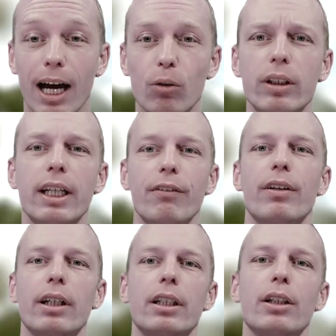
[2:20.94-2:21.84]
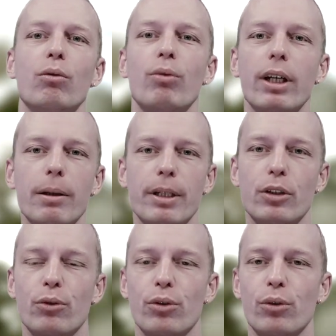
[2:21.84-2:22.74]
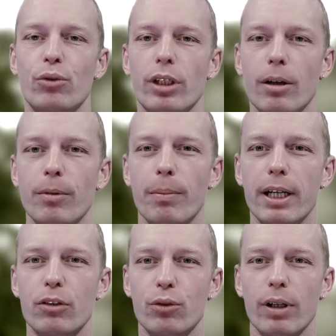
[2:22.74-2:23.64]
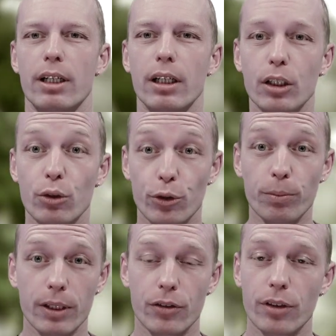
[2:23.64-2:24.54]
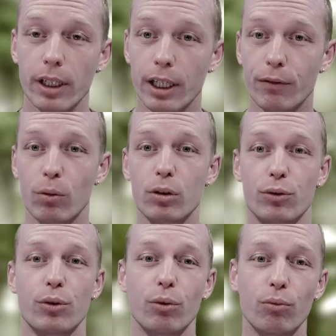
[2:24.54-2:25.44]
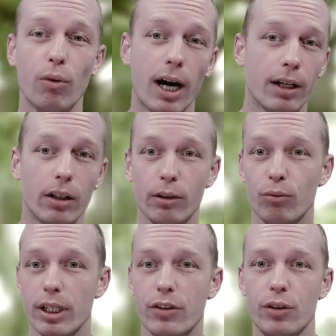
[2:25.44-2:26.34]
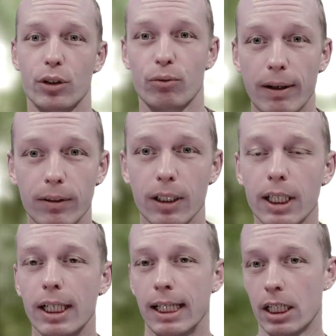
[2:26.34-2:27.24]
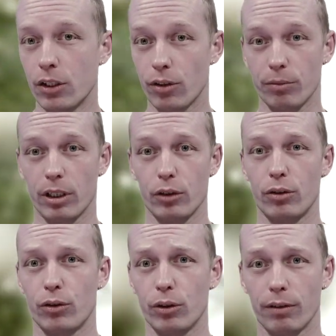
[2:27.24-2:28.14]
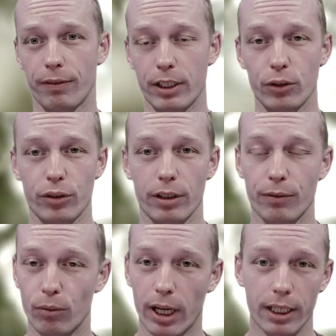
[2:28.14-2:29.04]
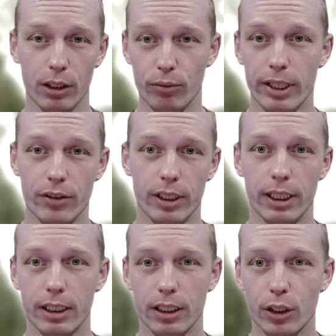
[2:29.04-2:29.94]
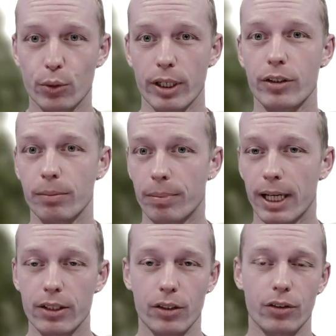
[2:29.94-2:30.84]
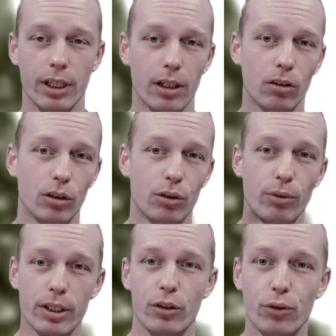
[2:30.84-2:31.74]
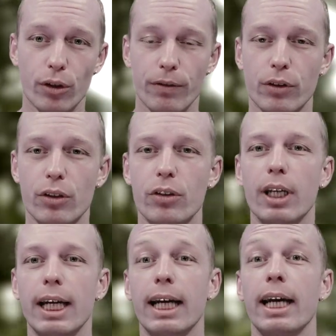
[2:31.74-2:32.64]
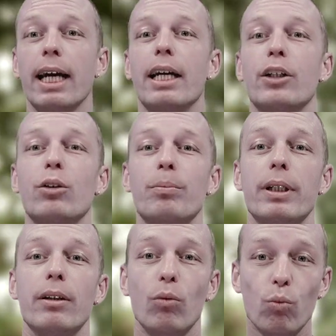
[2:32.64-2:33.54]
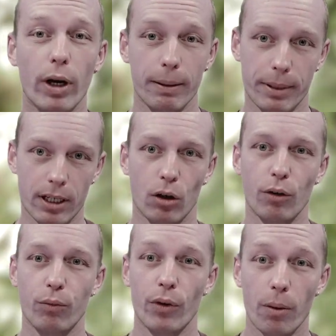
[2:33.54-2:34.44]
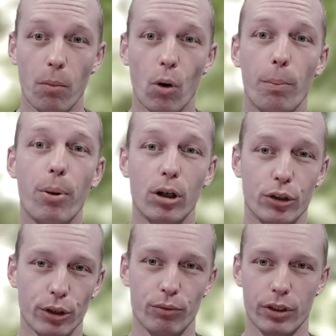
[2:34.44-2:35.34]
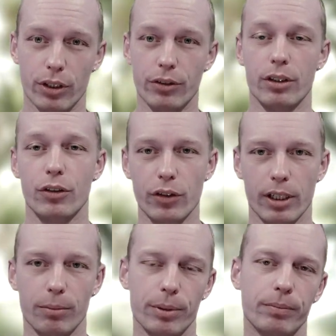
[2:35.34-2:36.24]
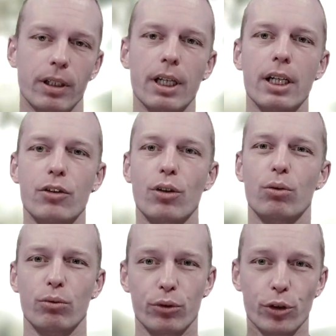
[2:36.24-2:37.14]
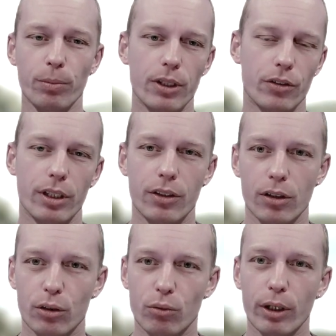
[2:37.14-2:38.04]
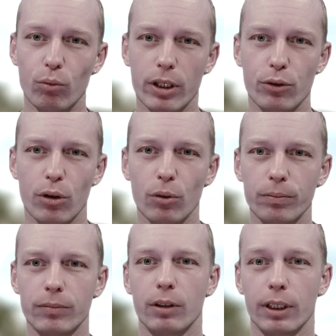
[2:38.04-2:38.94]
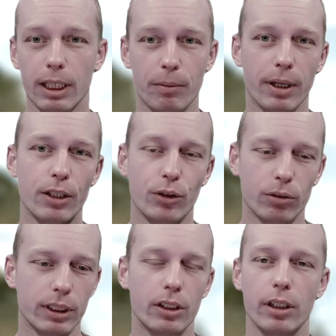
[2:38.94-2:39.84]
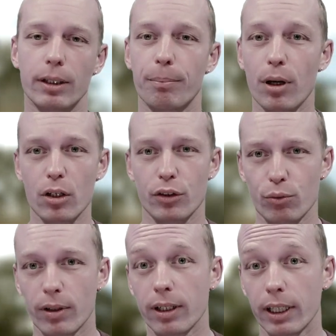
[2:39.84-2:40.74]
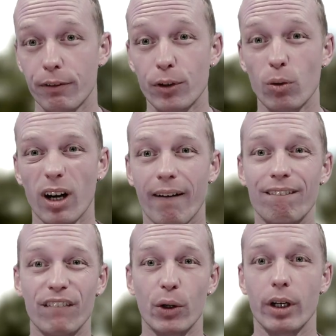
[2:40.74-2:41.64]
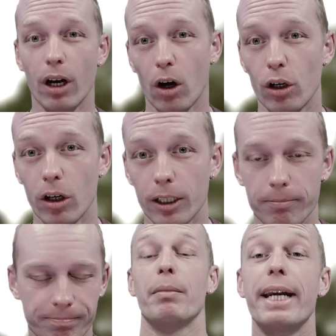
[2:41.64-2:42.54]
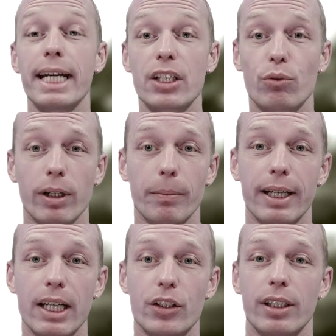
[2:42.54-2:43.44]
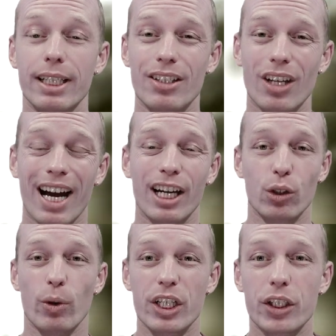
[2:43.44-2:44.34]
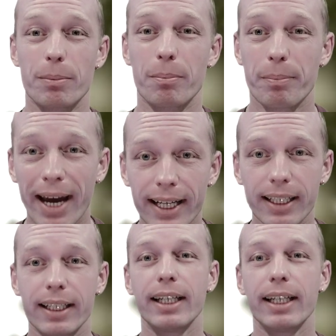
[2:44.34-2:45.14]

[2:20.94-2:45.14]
I would definitely recommend you to set up your bike to ride tubeless if you want to ride and race gravel. Sometimes you'll find yourself riding and racing in crazy places and on crazy surfaces, and you'll be way better off with a more puncture resistant setup. So tubeless is a great way to go. Keep in mind you'll need plugs as well if you are very unlucky. My next recommendation is a hydration pack.